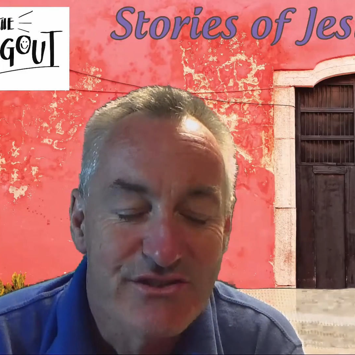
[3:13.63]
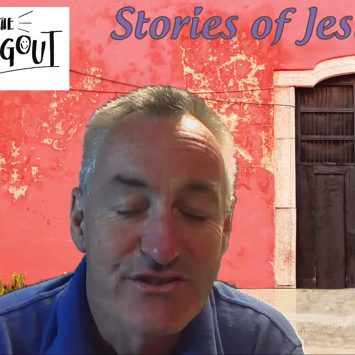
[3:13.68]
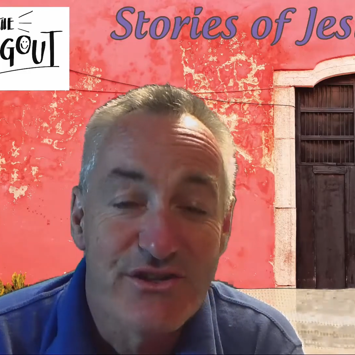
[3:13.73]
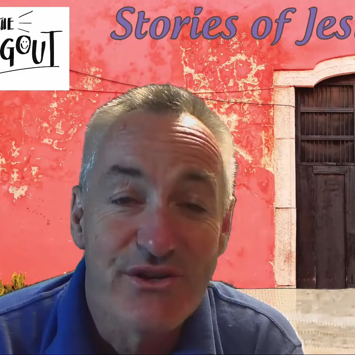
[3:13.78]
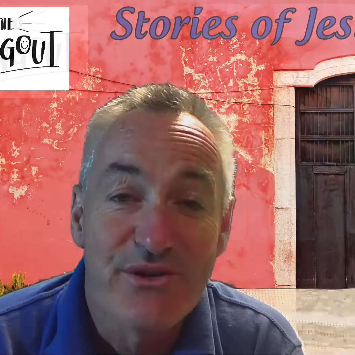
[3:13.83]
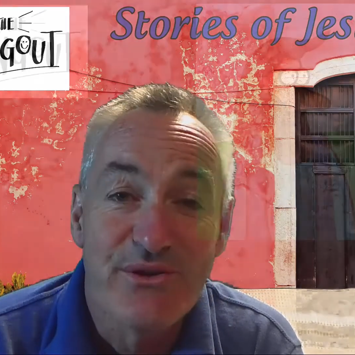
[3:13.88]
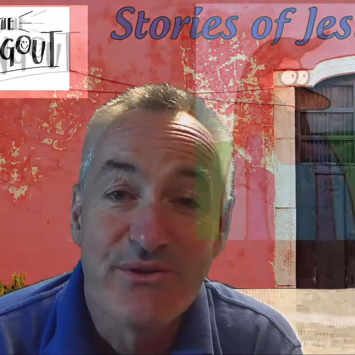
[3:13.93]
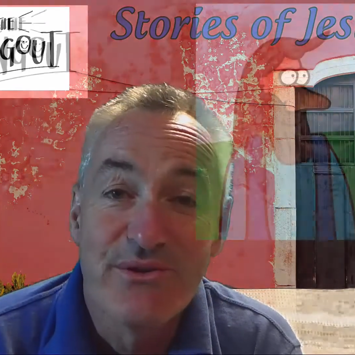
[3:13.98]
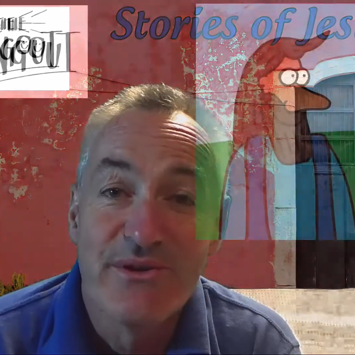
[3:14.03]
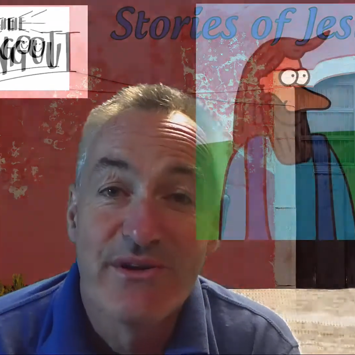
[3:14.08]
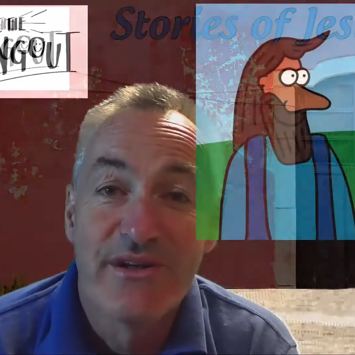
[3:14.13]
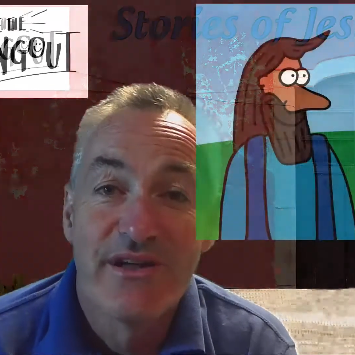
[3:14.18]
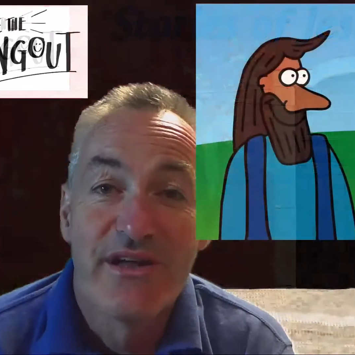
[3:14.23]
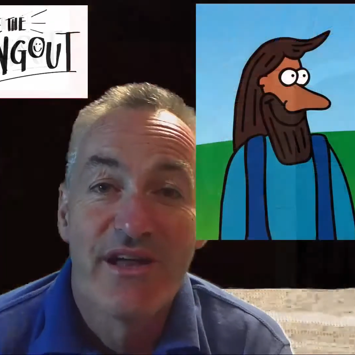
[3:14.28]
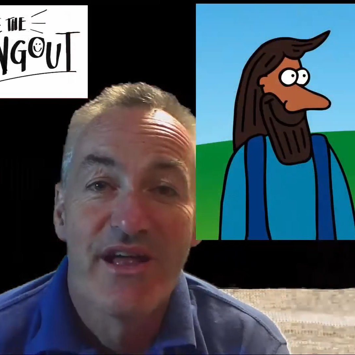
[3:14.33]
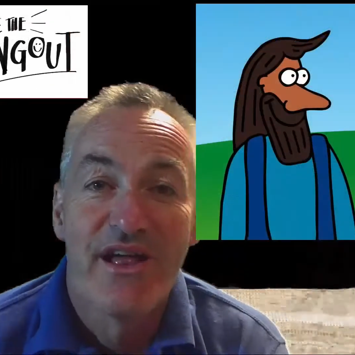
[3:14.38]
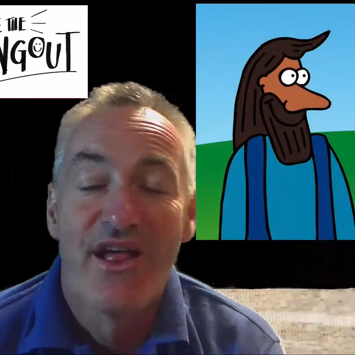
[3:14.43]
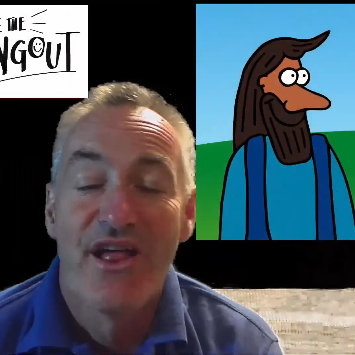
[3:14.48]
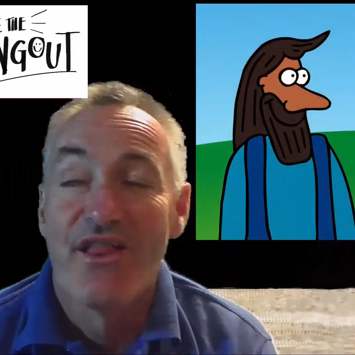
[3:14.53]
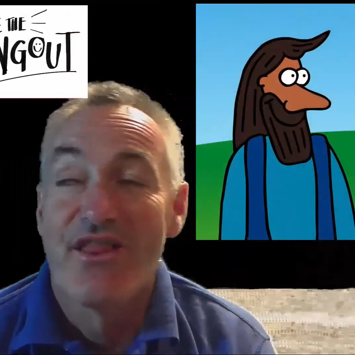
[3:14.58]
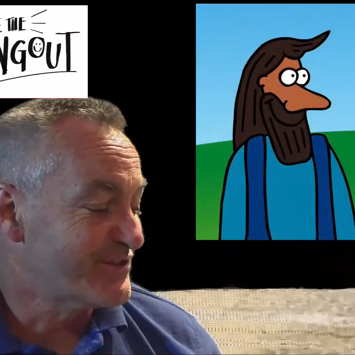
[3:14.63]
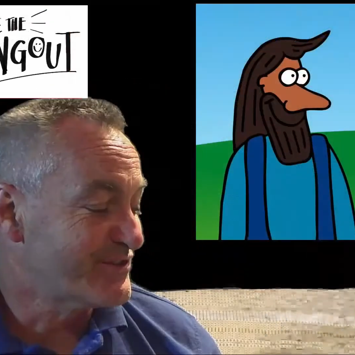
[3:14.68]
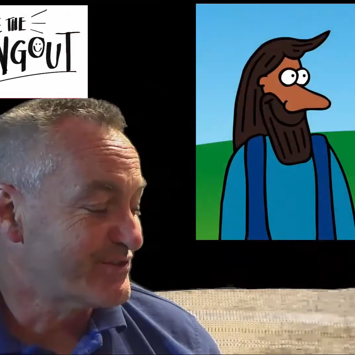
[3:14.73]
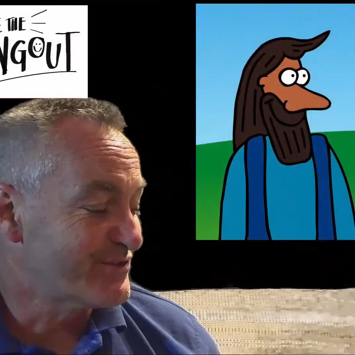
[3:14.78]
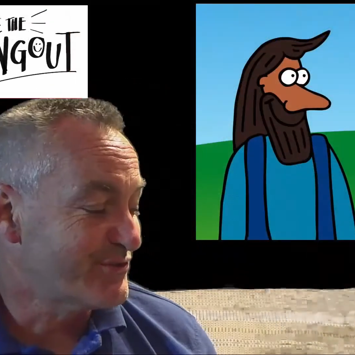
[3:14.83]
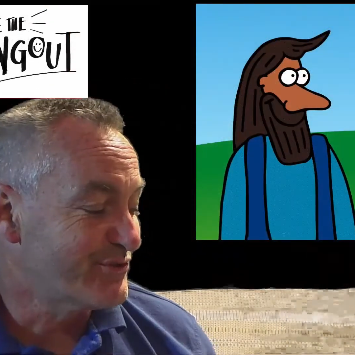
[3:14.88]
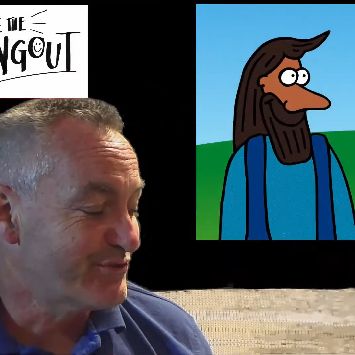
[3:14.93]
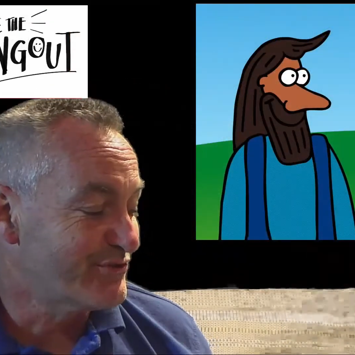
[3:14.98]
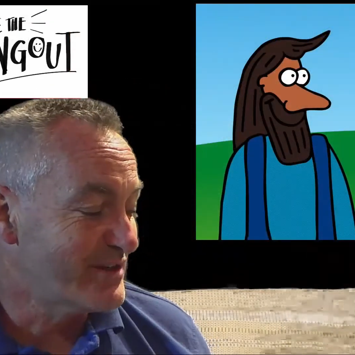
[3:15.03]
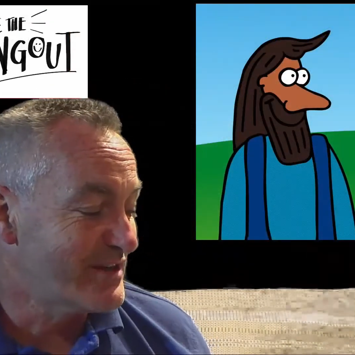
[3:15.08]
to the
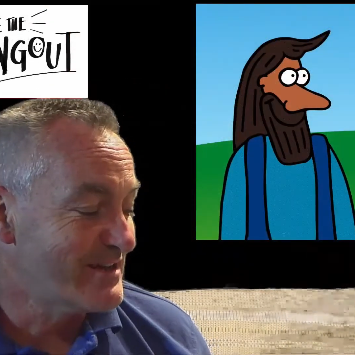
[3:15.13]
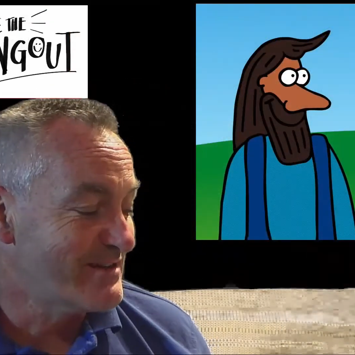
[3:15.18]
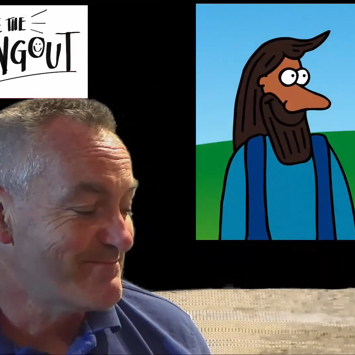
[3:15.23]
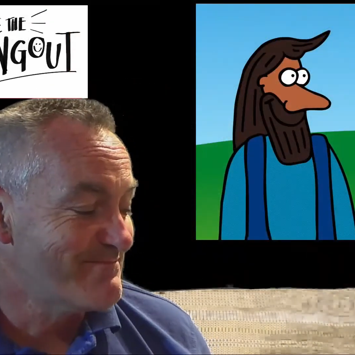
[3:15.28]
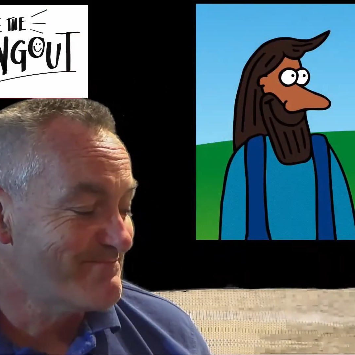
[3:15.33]
story.